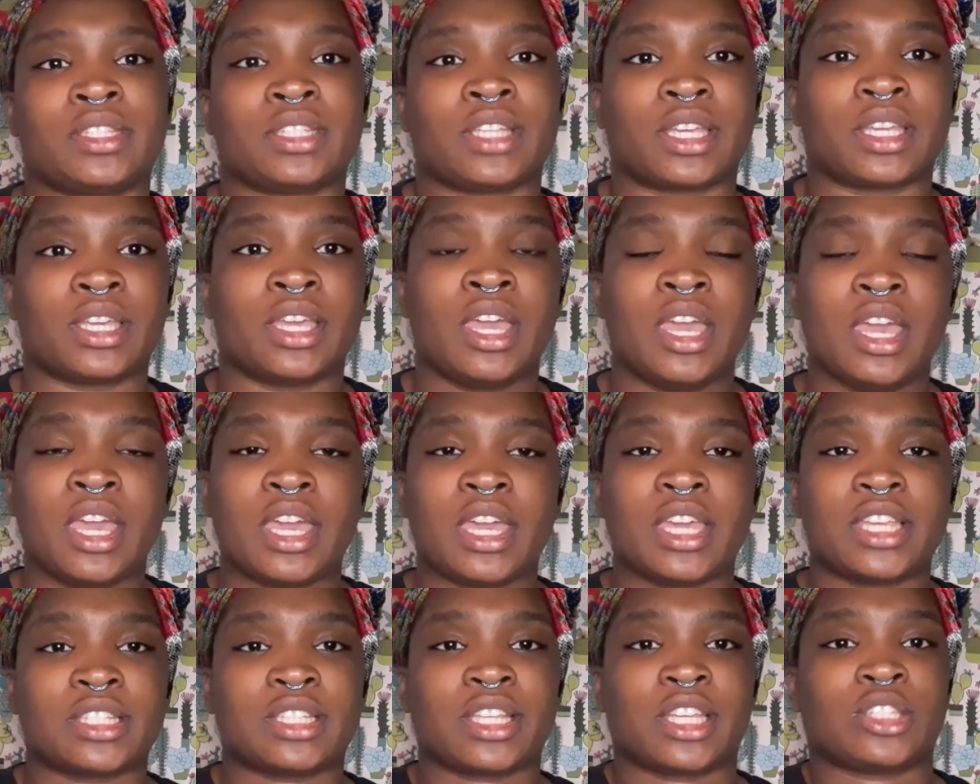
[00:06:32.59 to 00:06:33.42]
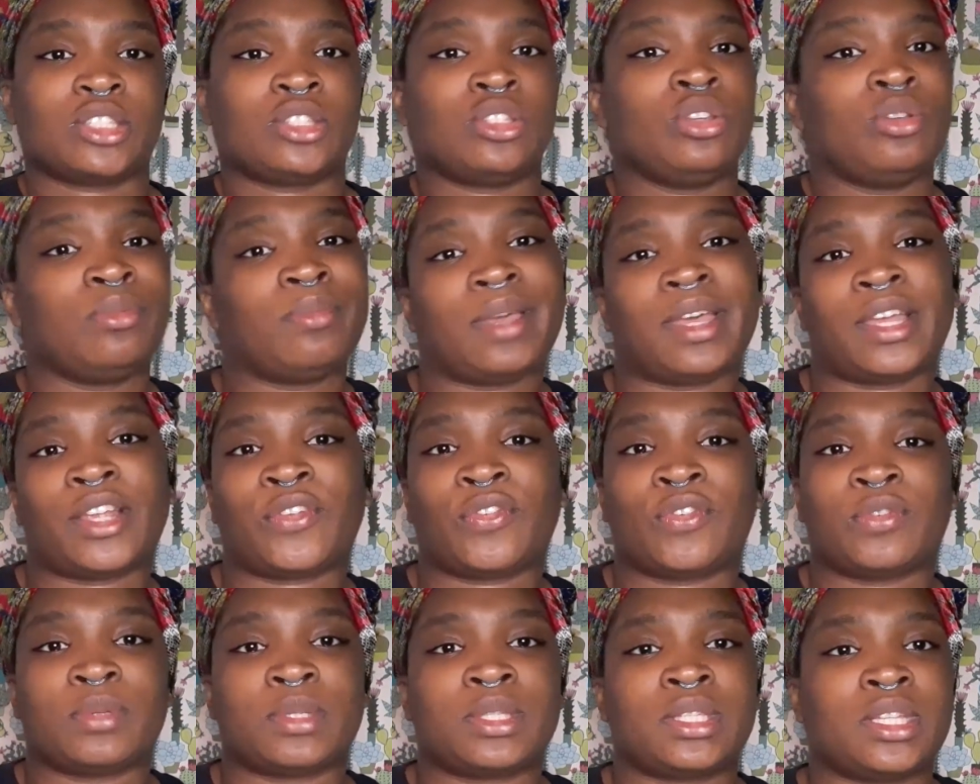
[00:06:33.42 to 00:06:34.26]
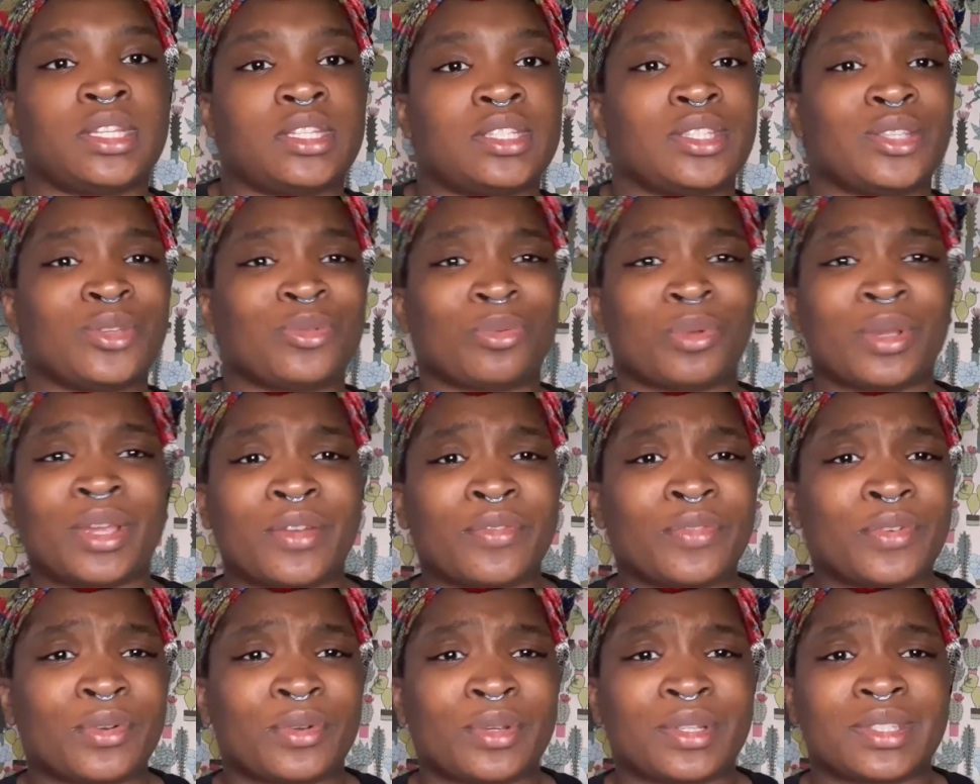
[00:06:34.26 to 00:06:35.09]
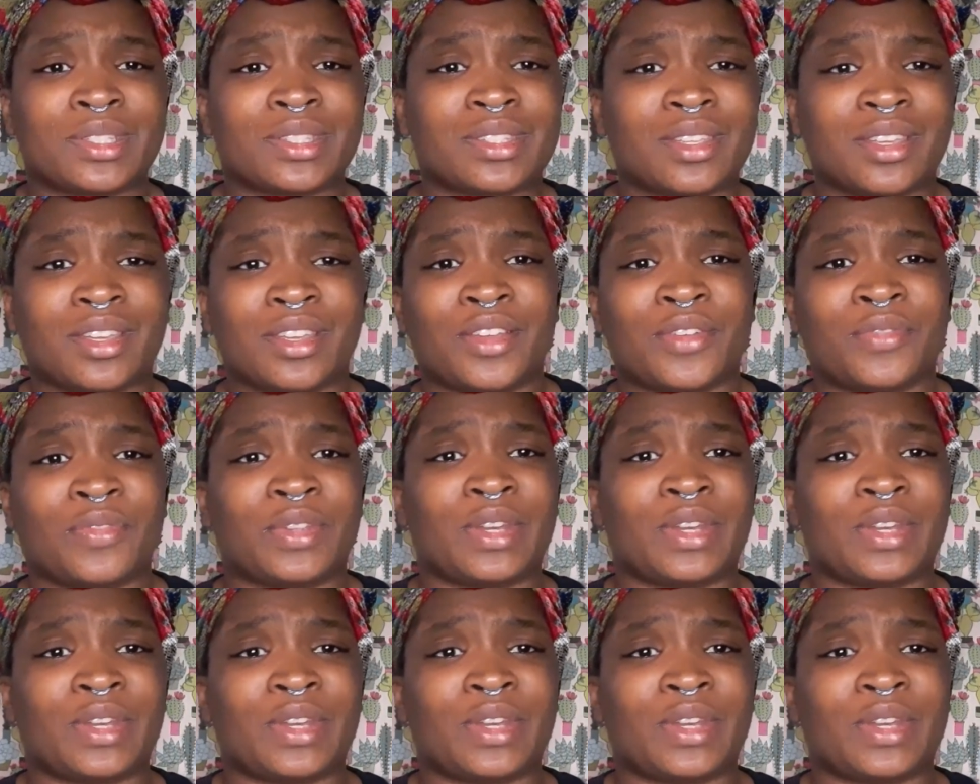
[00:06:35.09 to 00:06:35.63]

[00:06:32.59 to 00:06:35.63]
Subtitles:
Like, it's like 2 miles from the Tennessee River and stuff.